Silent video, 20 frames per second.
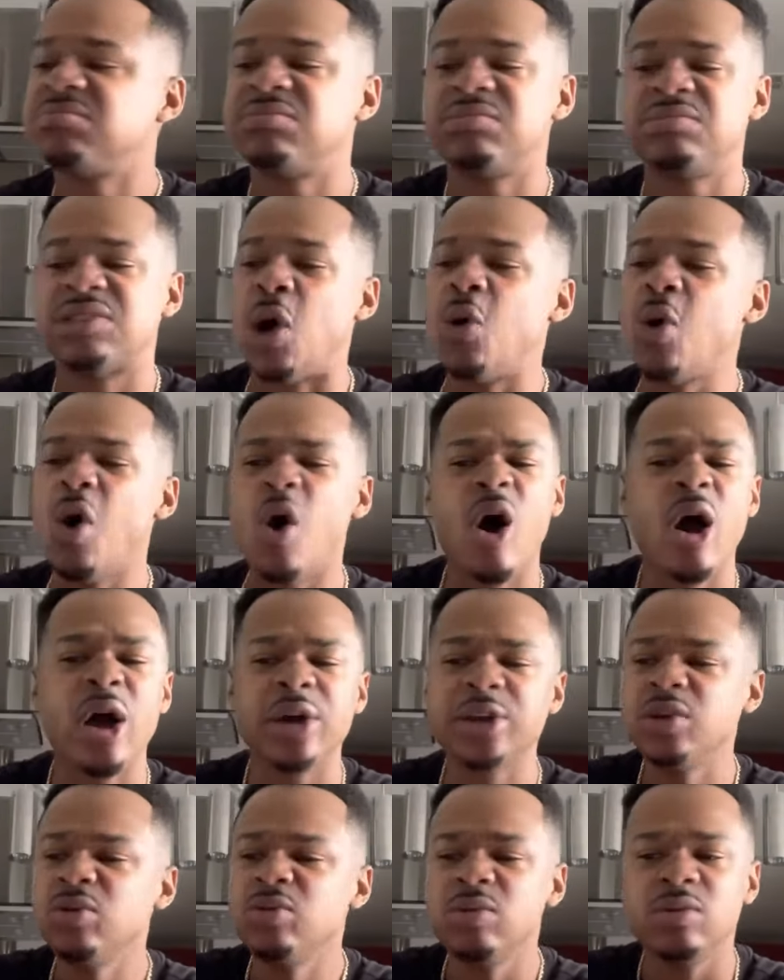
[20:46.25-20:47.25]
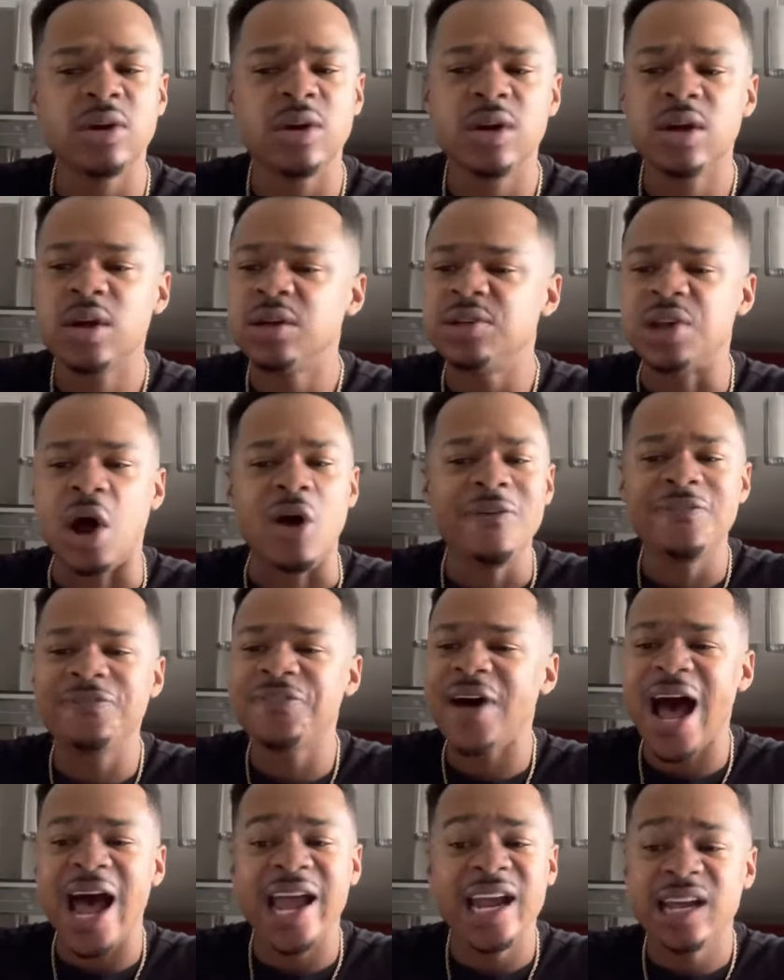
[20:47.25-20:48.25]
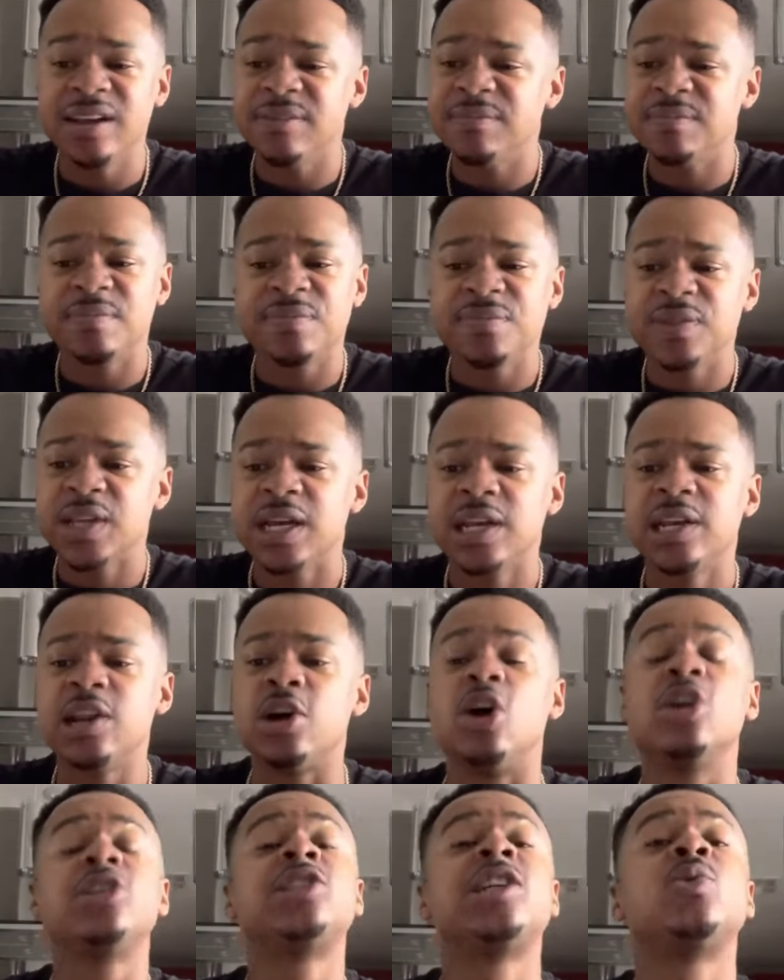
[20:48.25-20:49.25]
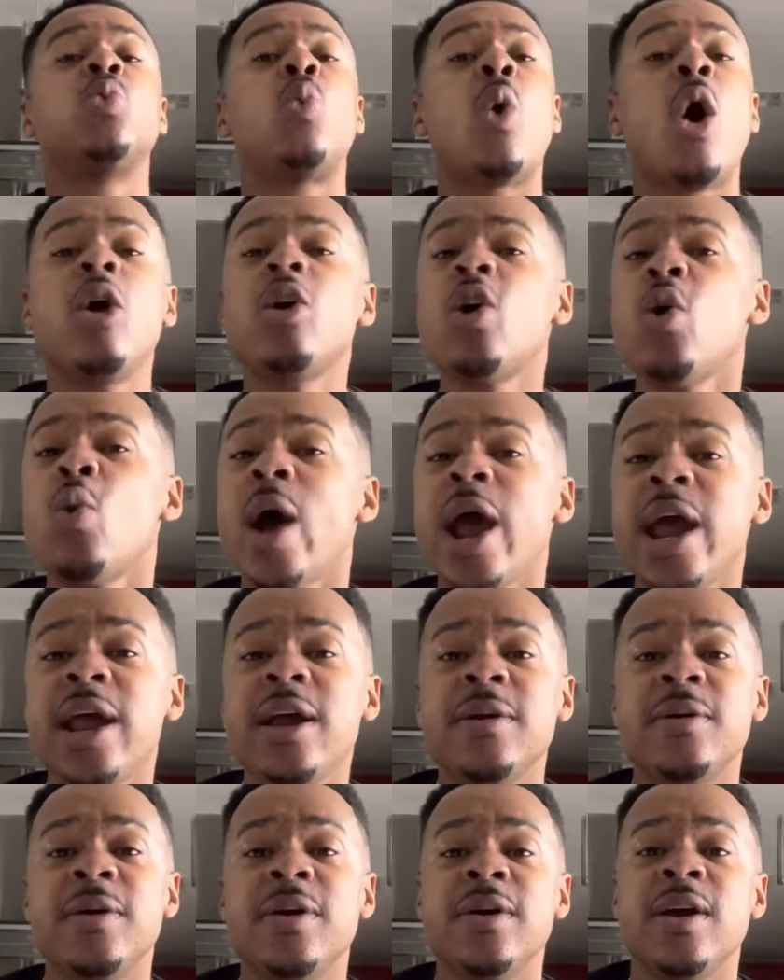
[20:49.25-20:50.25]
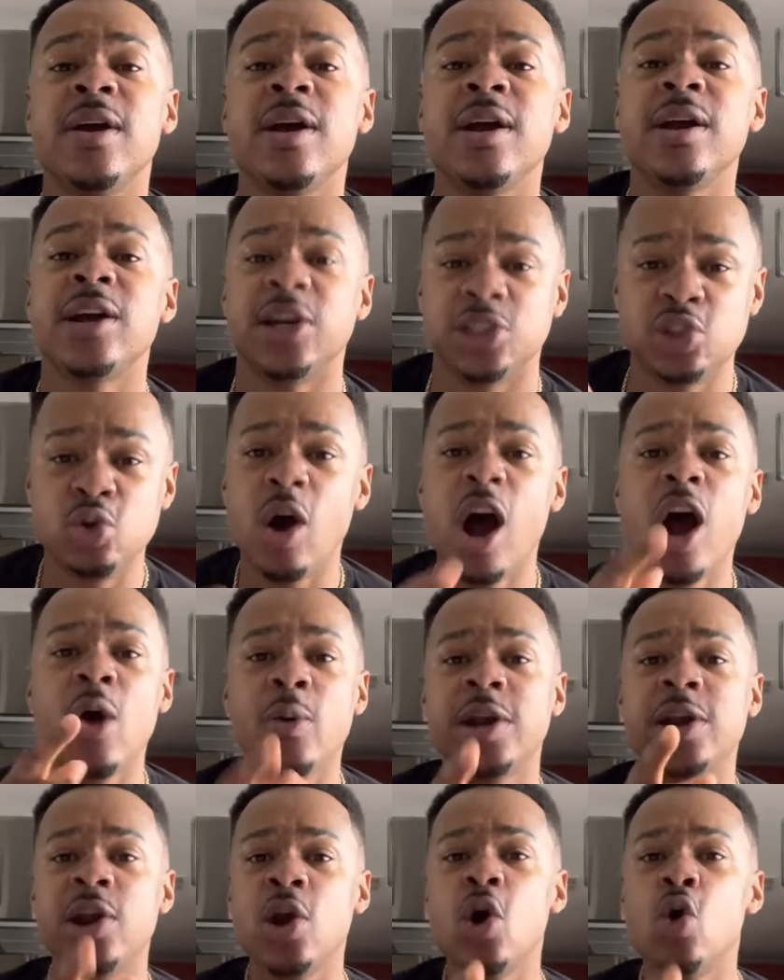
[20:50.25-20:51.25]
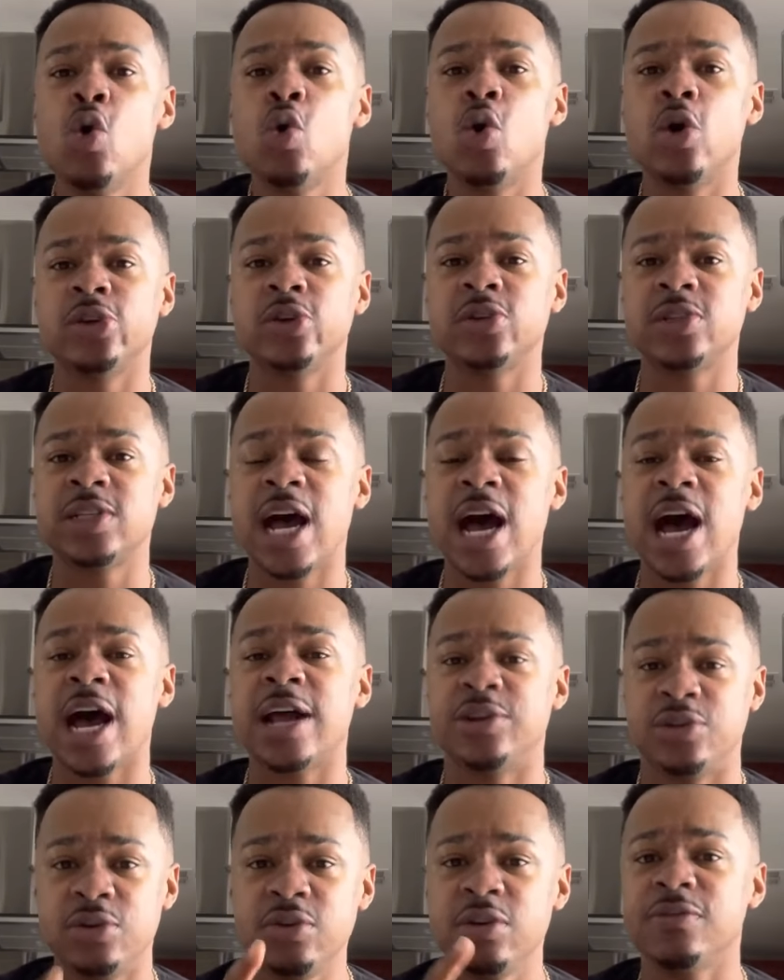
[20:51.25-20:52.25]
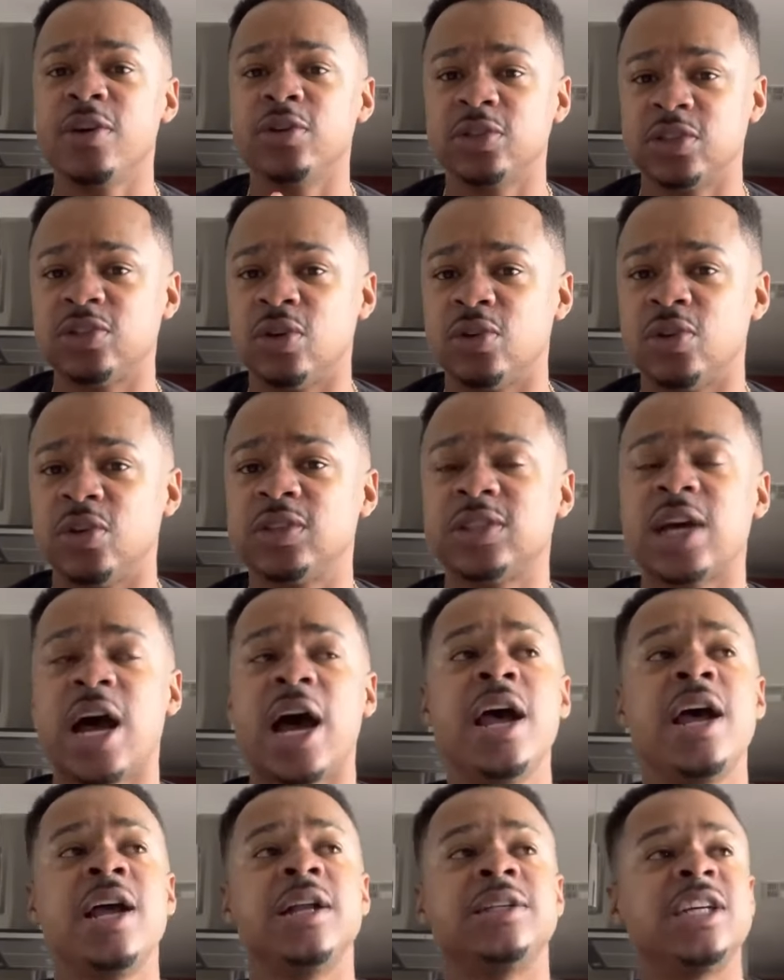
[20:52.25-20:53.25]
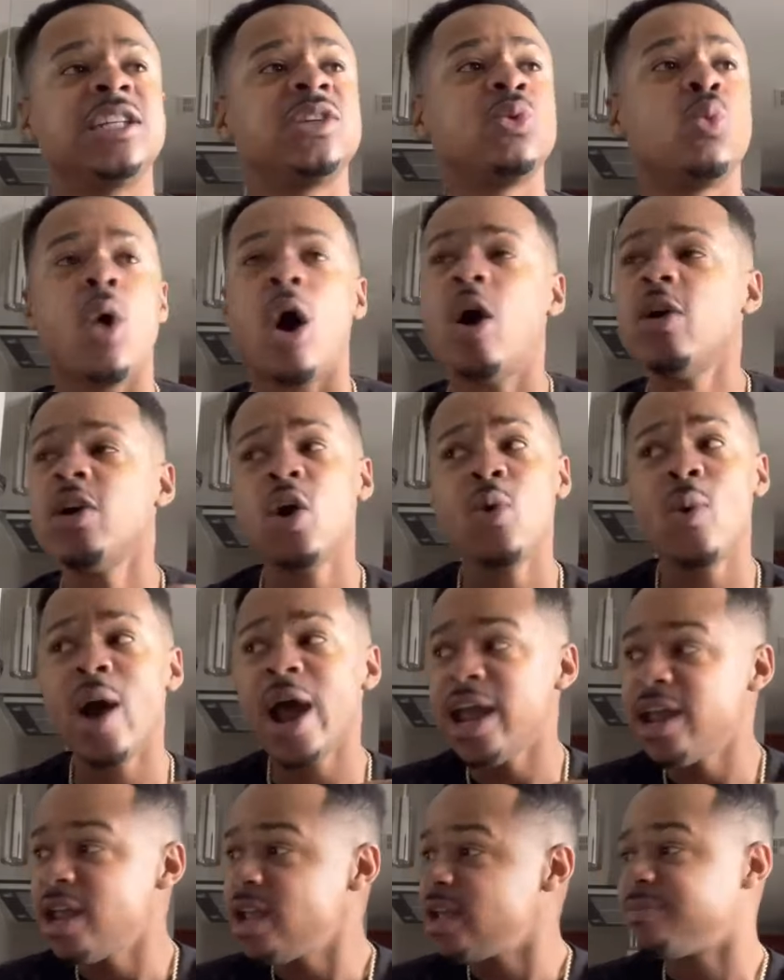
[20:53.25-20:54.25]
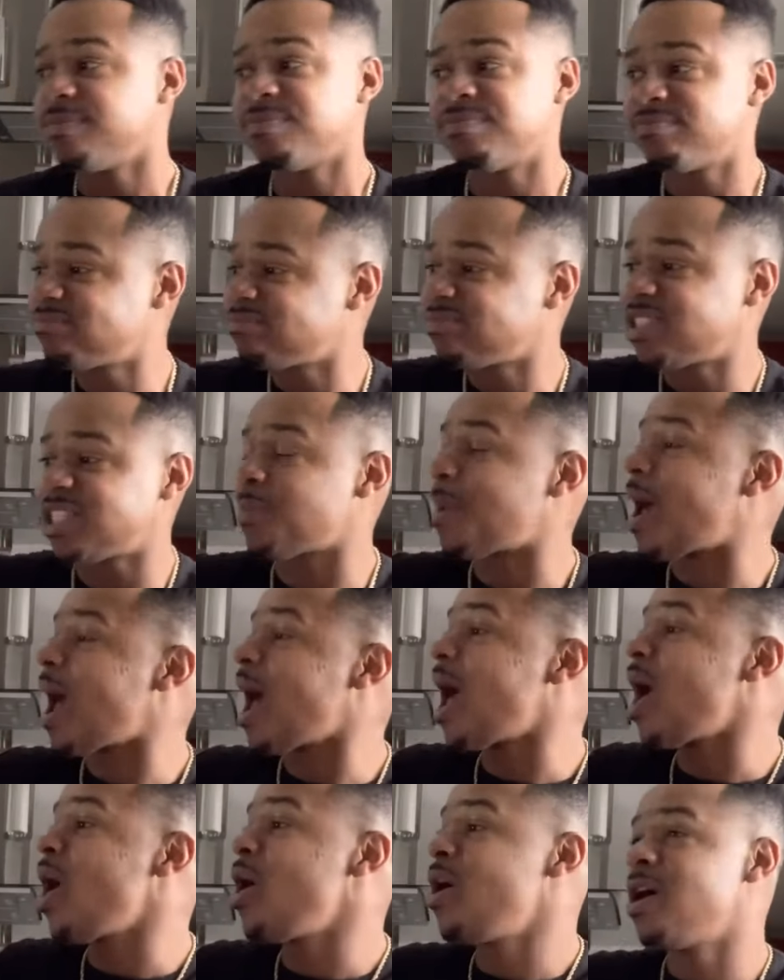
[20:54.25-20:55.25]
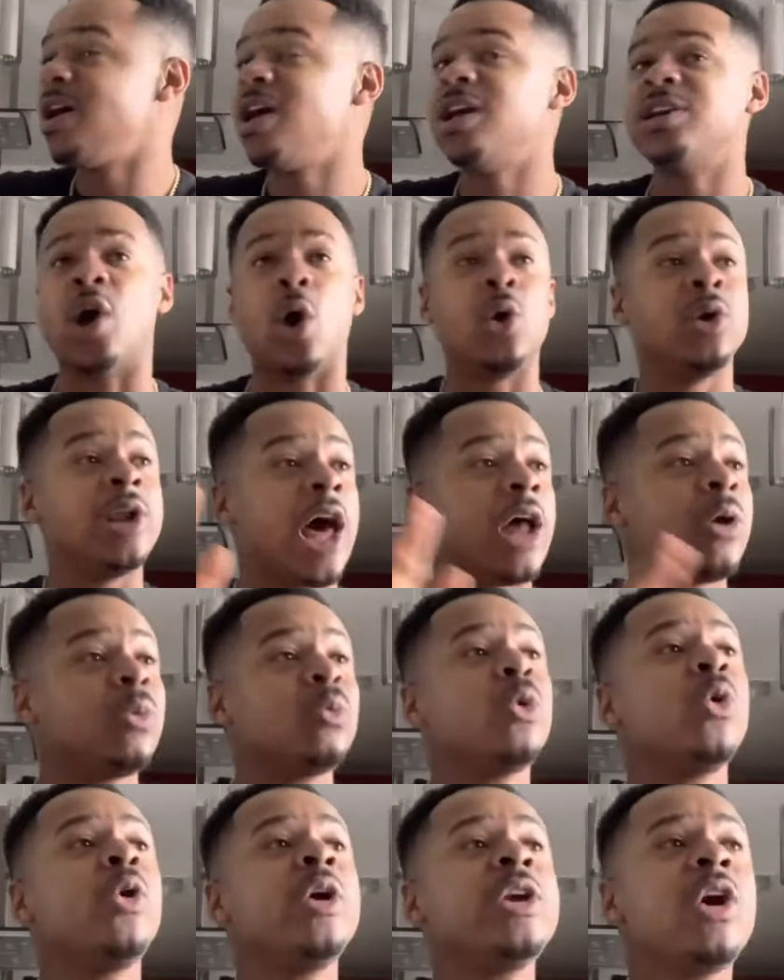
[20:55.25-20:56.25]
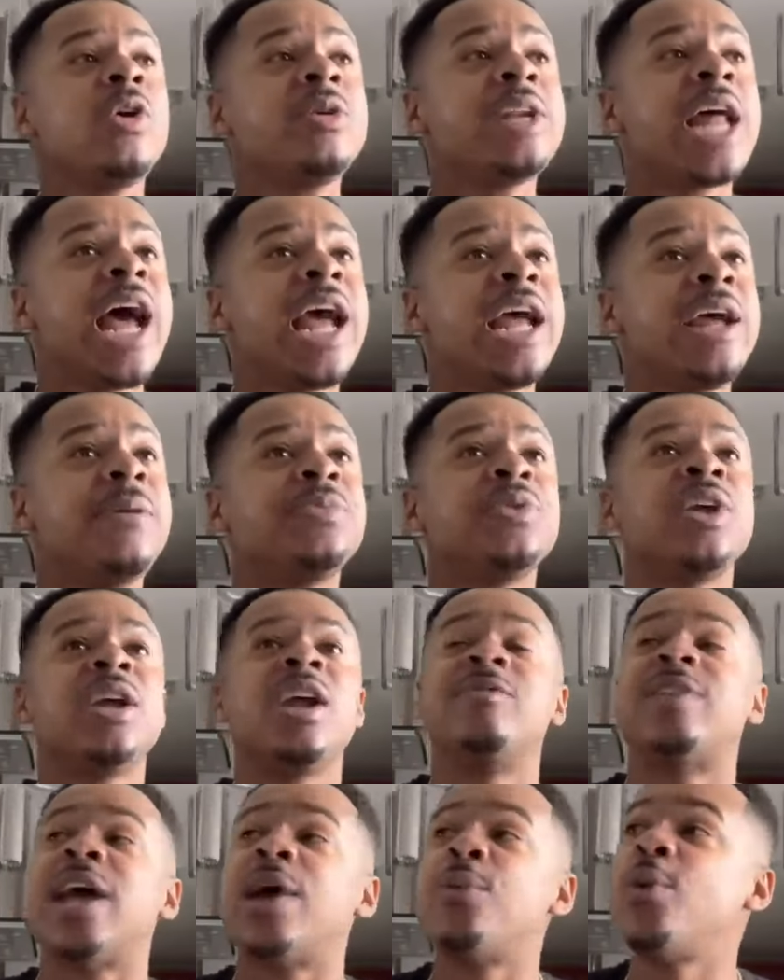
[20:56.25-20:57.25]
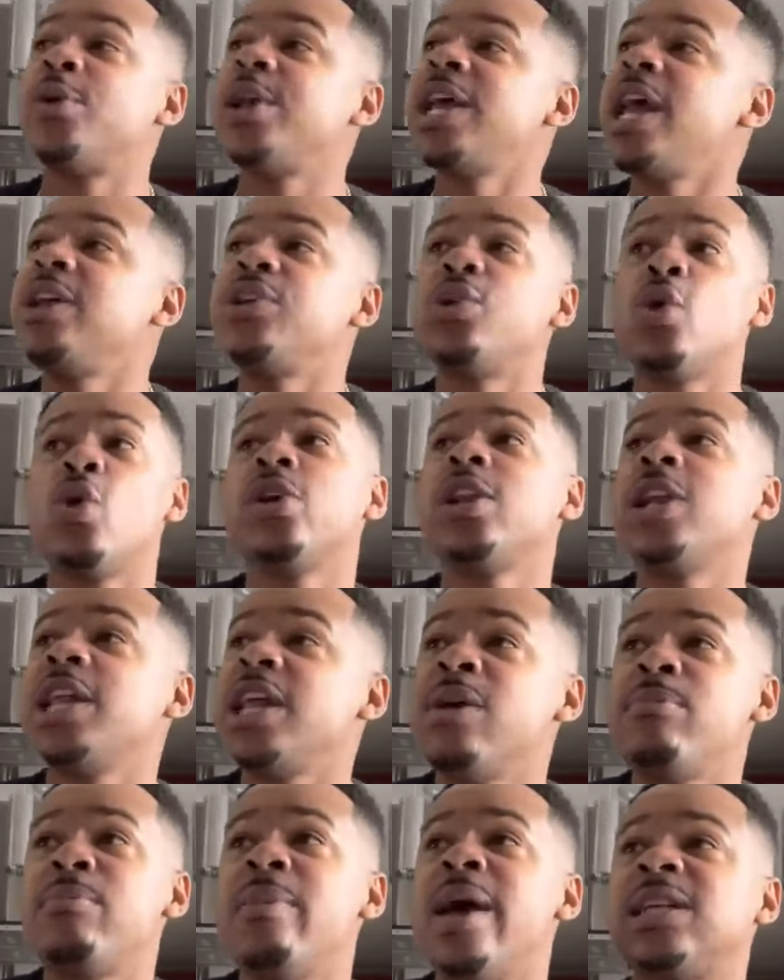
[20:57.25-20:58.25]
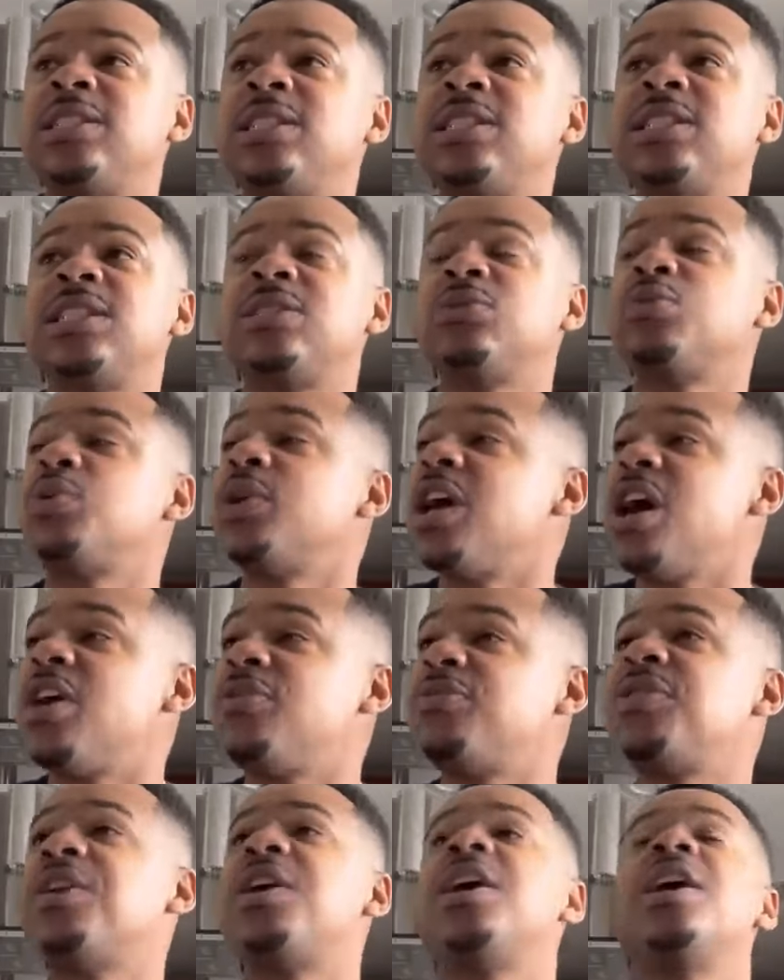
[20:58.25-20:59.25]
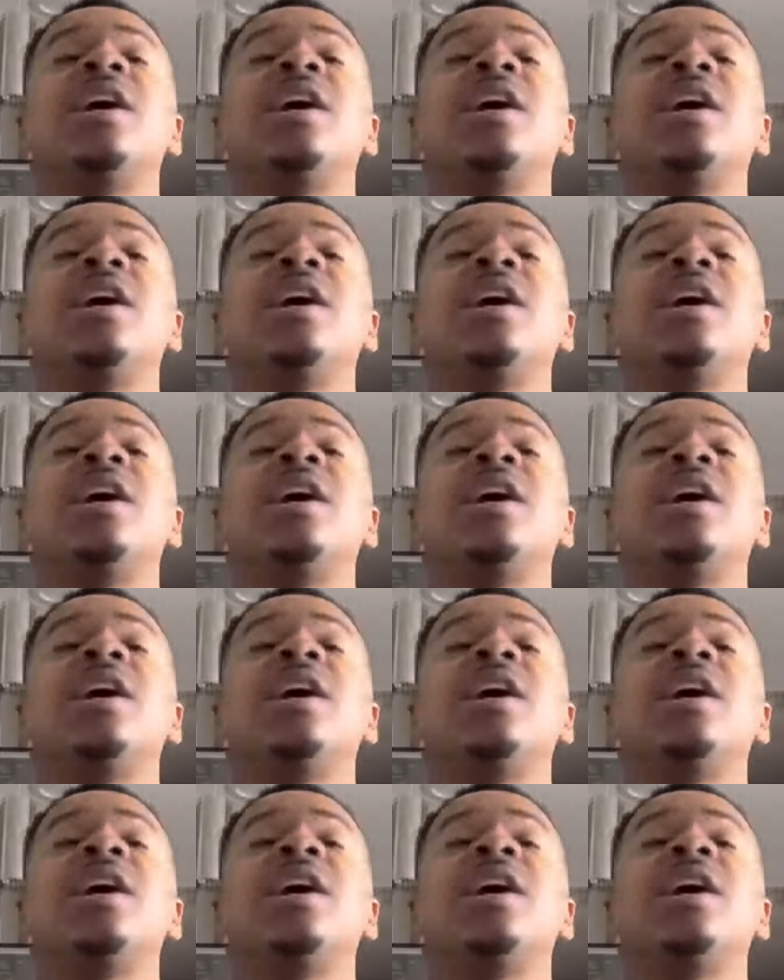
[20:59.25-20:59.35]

Don't argue. Don't fight. Look, just walk away because you already know who on your side. The universe is on your side. Just walk away. Smile. Don't let them ruin your day. If they want to ignore your damn messages, whatever,